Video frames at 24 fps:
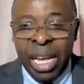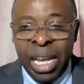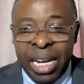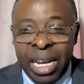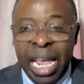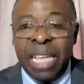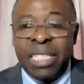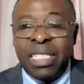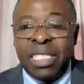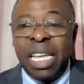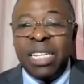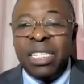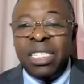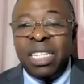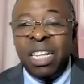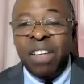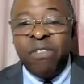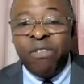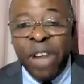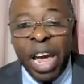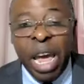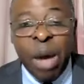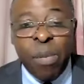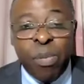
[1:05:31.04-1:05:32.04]
There's a
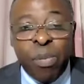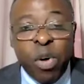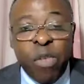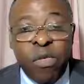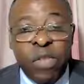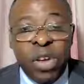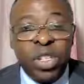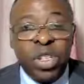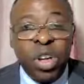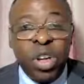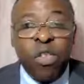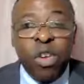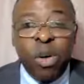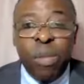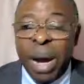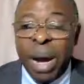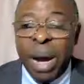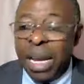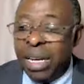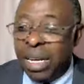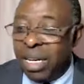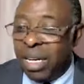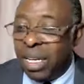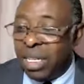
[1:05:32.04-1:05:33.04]
divine provision
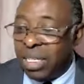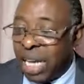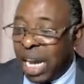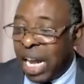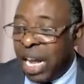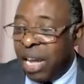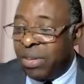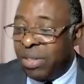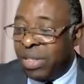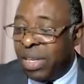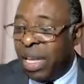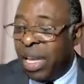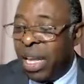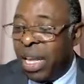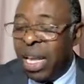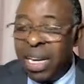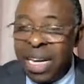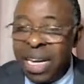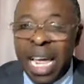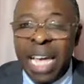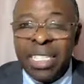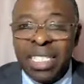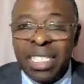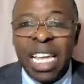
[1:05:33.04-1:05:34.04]
for my living time.
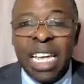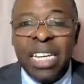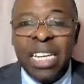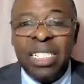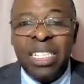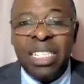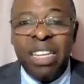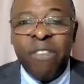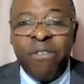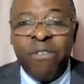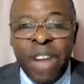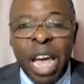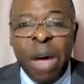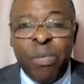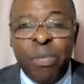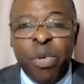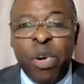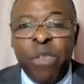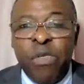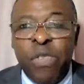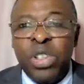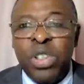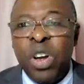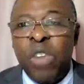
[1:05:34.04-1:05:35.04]
There's a divine
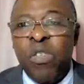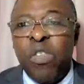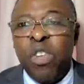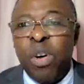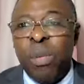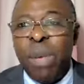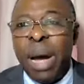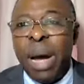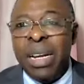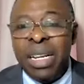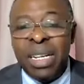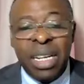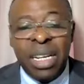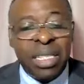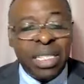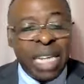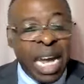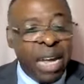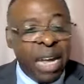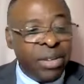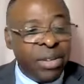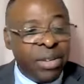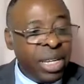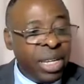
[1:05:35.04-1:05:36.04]
provision for my living
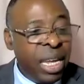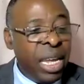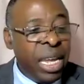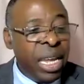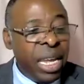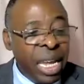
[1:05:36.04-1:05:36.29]
time.